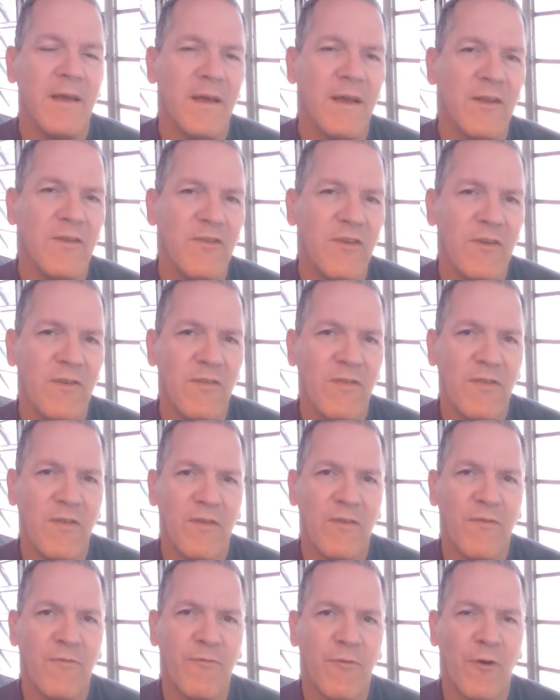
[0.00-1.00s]
And
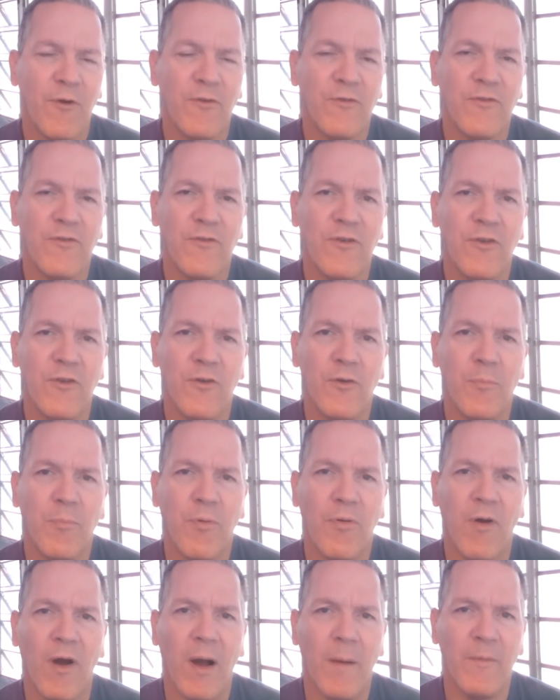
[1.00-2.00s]
Jesus' first two
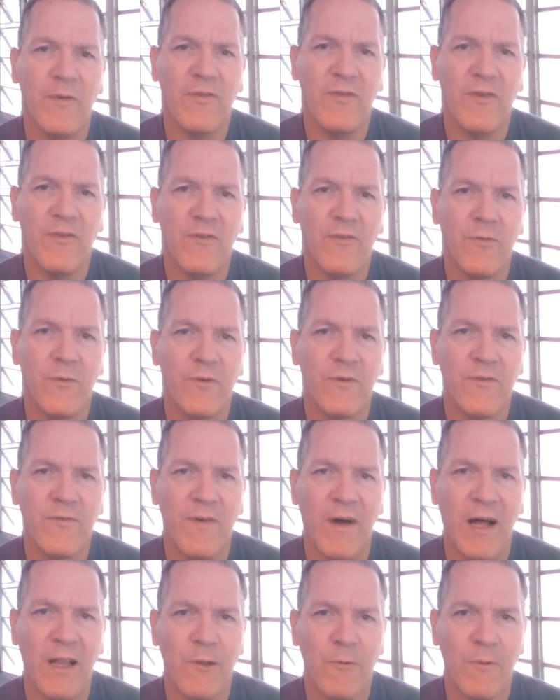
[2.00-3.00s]
promises to his
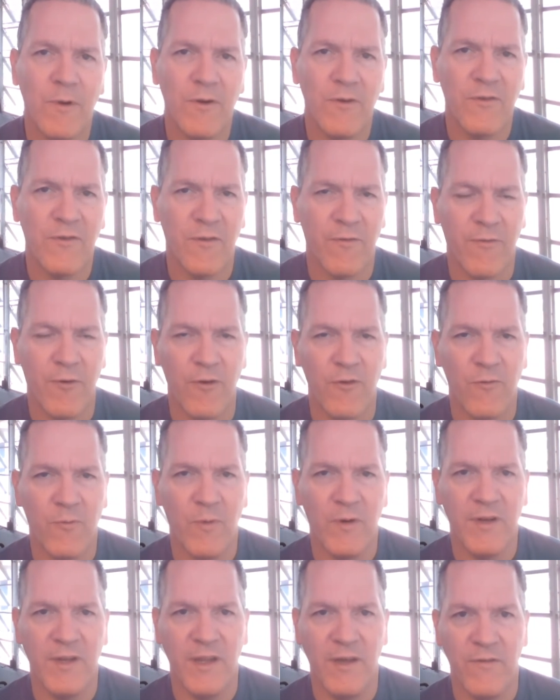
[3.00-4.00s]
followers, the first
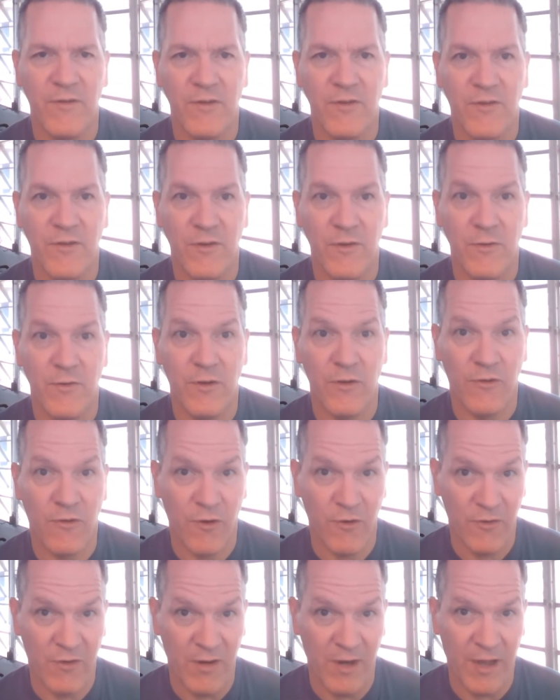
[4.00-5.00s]
one given to the
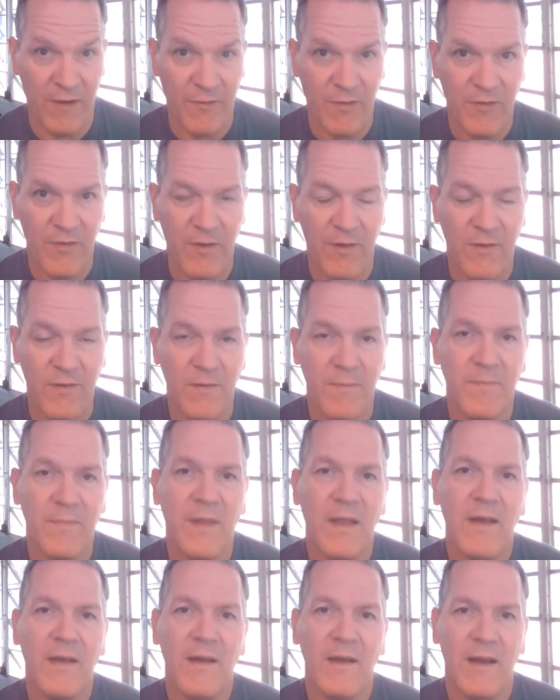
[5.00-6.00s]
church at Ephesus
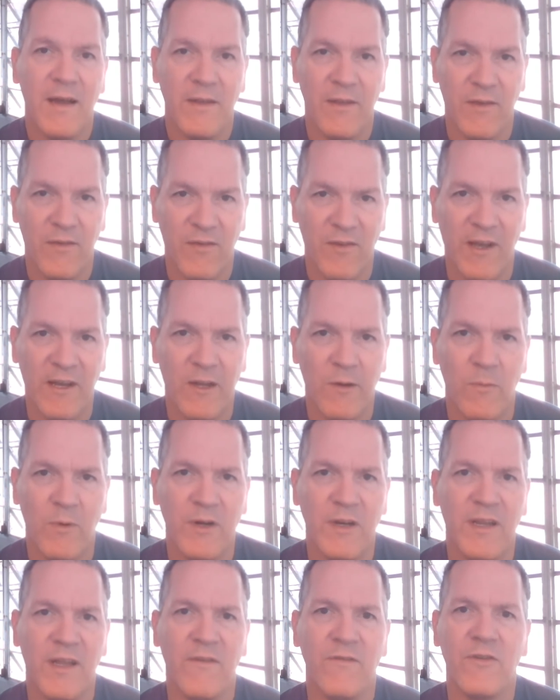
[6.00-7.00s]
and the second
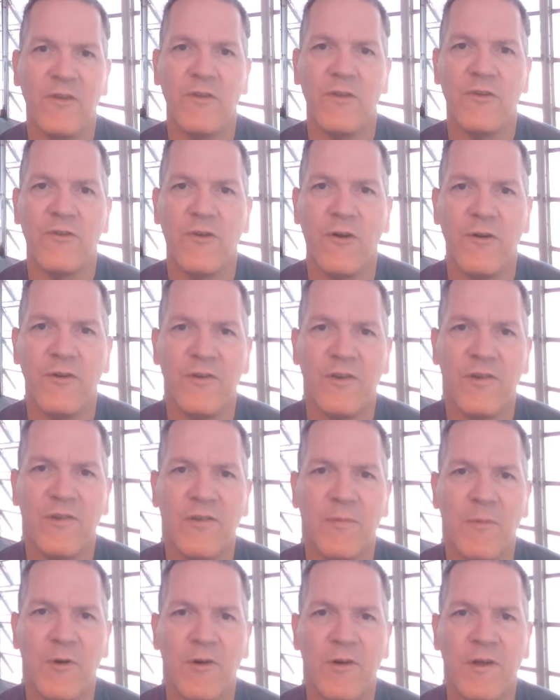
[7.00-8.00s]
one given to the church at
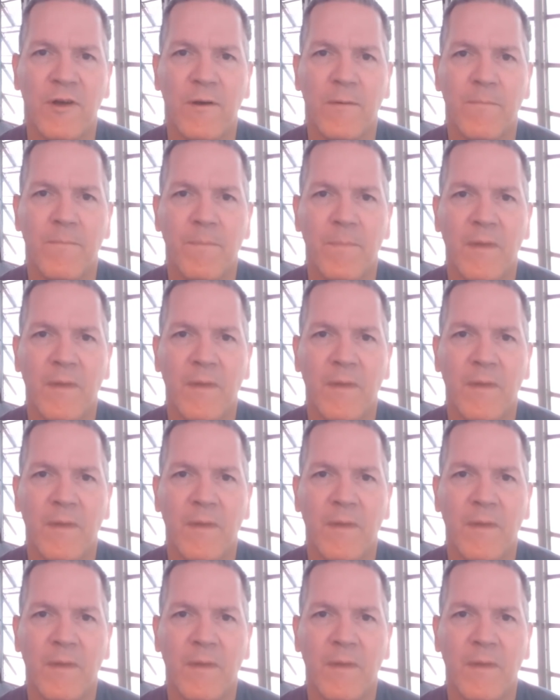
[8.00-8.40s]
Smyrna,